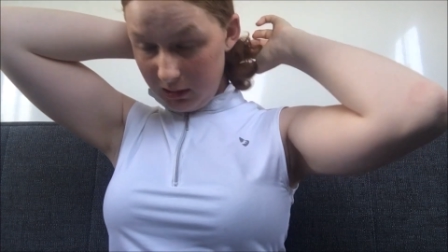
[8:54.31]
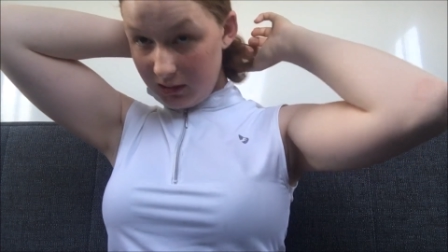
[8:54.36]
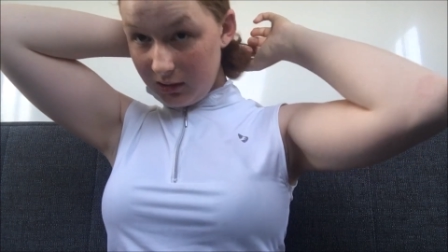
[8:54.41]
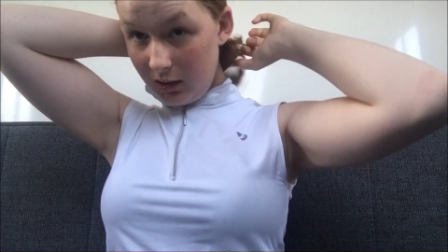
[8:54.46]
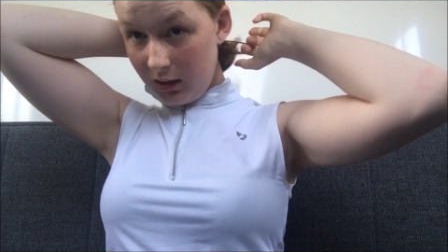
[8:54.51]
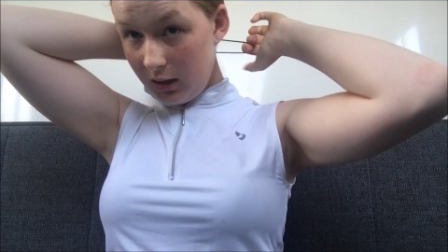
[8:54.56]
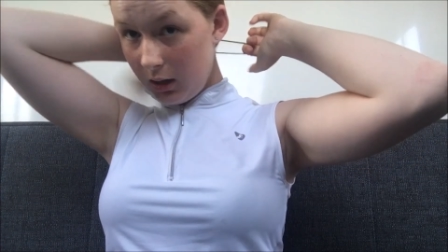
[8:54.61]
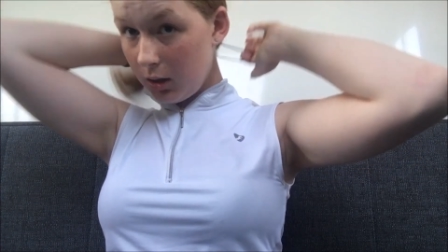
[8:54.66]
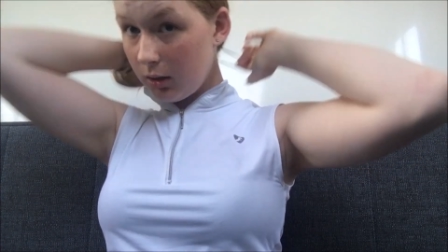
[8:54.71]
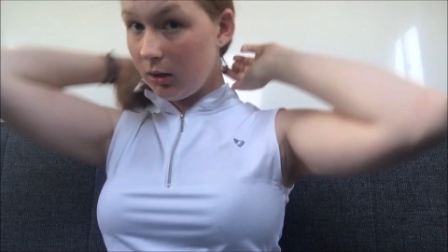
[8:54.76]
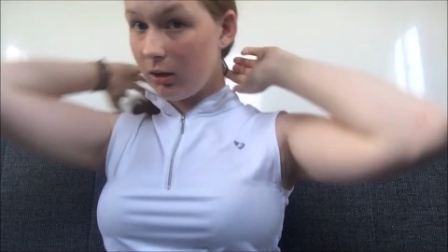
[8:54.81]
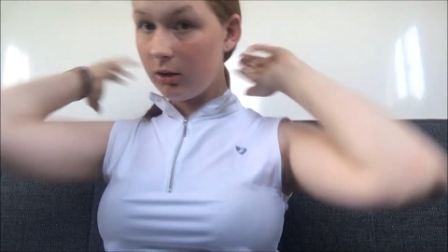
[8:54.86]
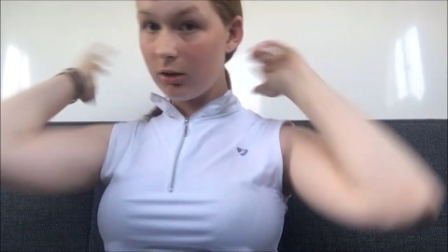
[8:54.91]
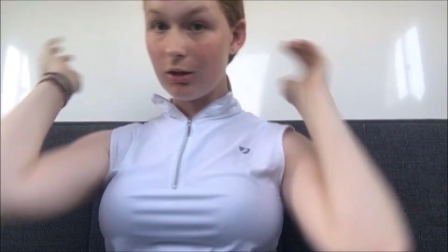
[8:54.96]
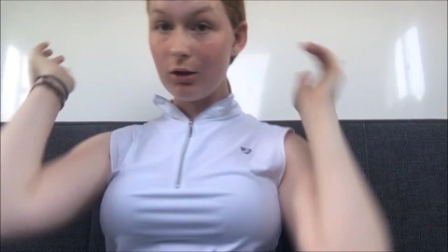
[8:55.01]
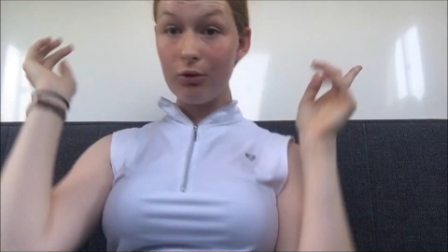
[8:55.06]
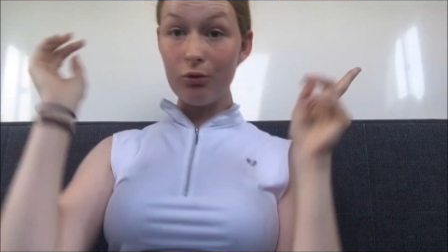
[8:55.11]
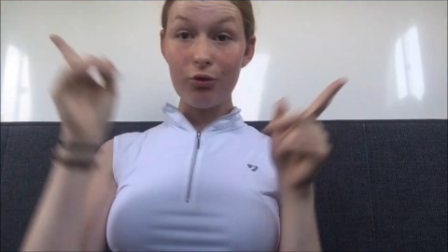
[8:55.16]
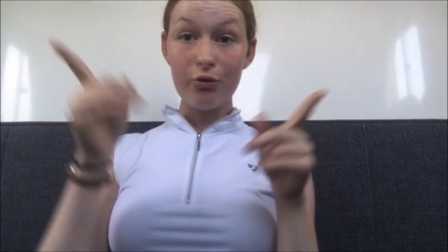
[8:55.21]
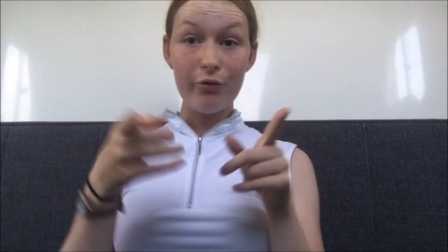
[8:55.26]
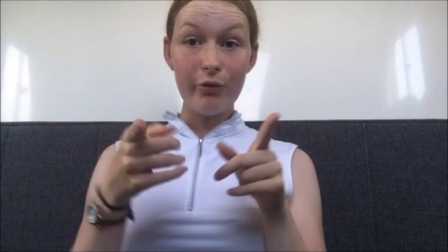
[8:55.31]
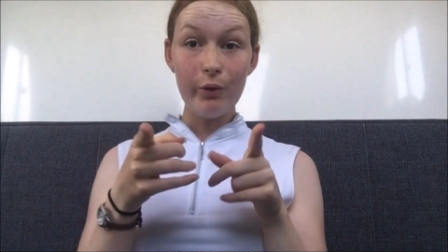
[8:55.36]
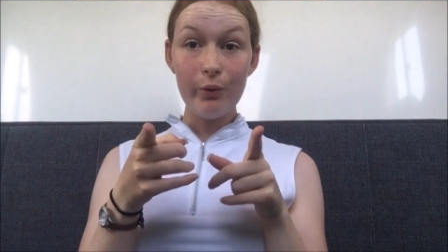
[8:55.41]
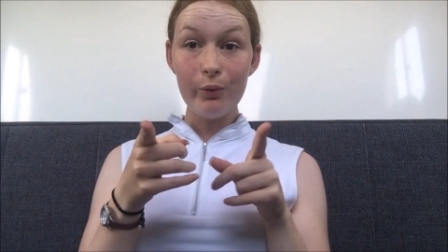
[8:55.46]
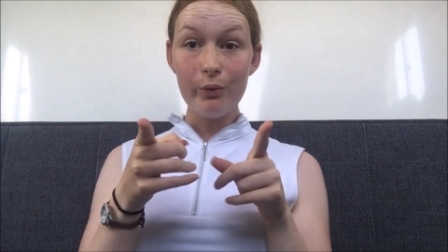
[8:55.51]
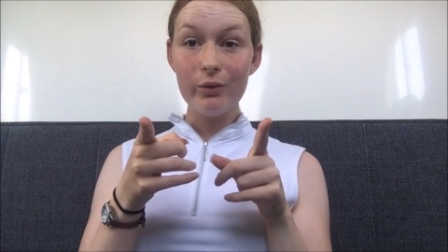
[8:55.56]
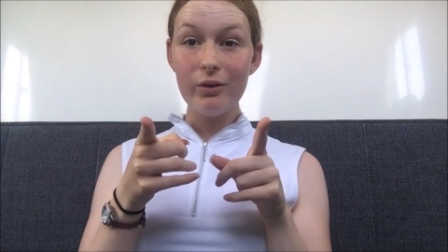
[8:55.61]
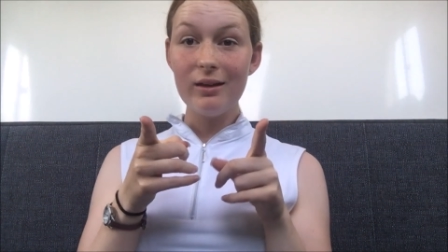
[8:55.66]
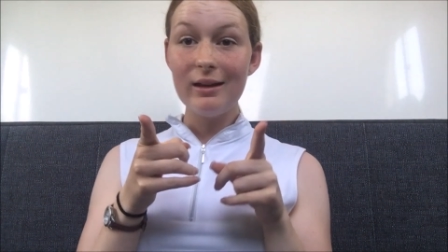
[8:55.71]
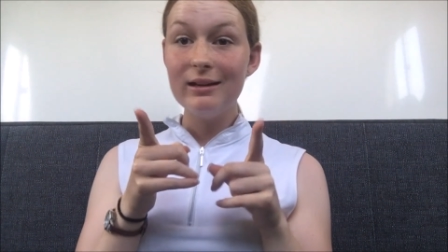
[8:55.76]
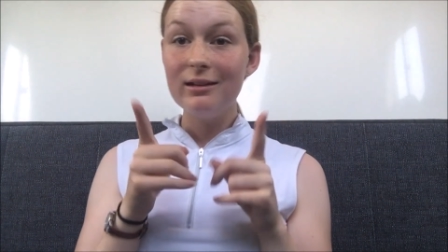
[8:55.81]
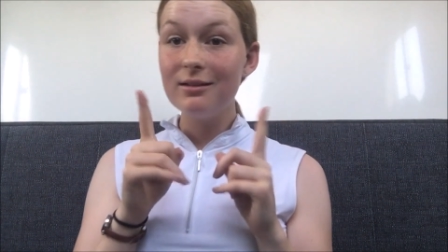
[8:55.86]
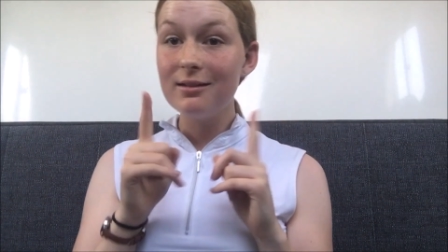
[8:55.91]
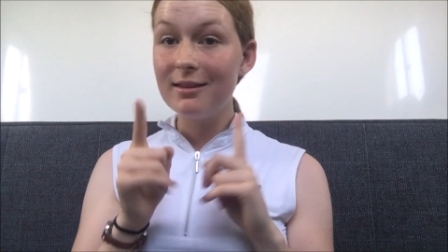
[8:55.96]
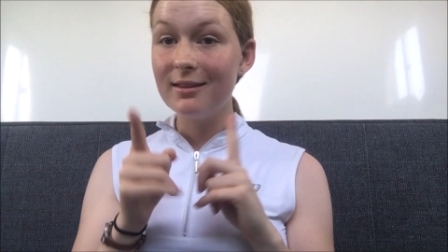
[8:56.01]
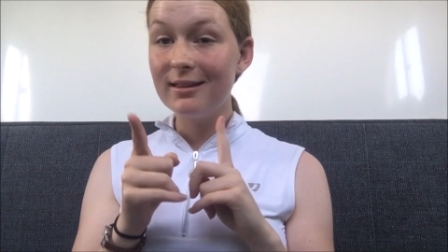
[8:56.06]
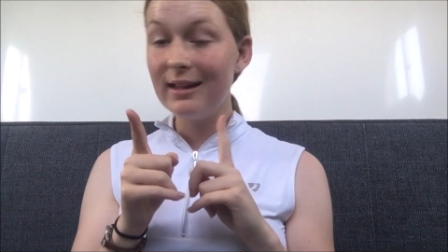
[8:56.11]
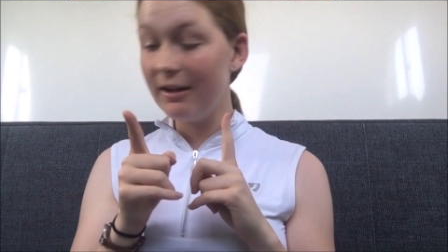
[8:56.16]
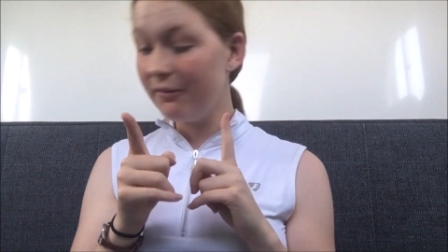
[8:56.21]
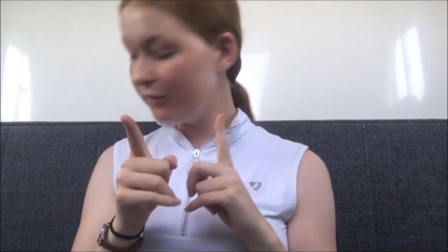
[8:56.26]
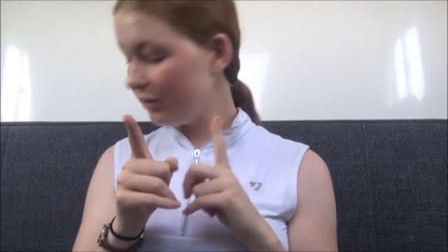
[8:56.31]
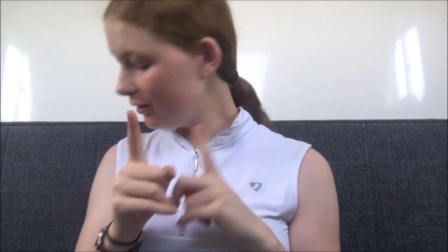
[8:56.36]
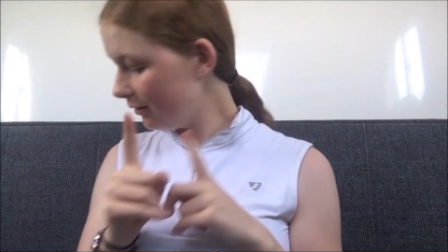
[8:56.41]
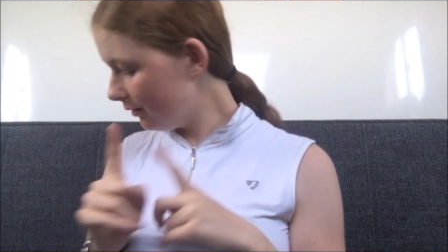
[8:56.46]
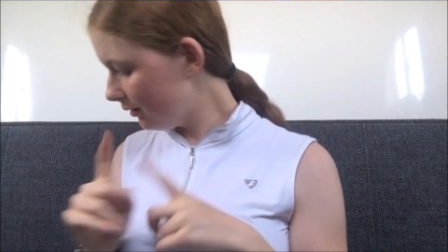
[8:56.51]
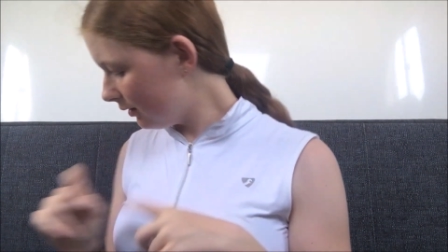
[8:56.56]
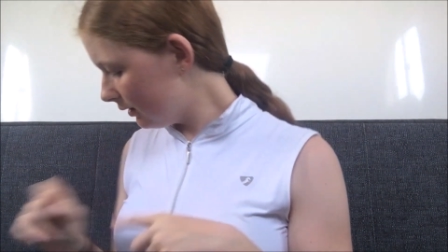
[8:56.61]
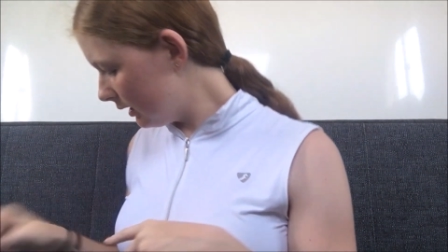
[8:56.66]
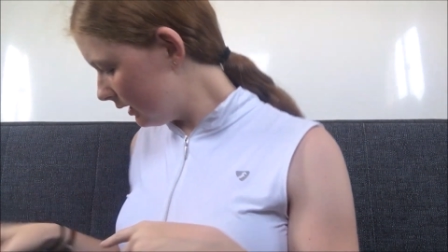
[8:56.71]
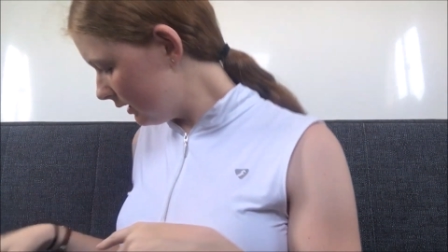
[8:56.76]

we turned those fours into sevens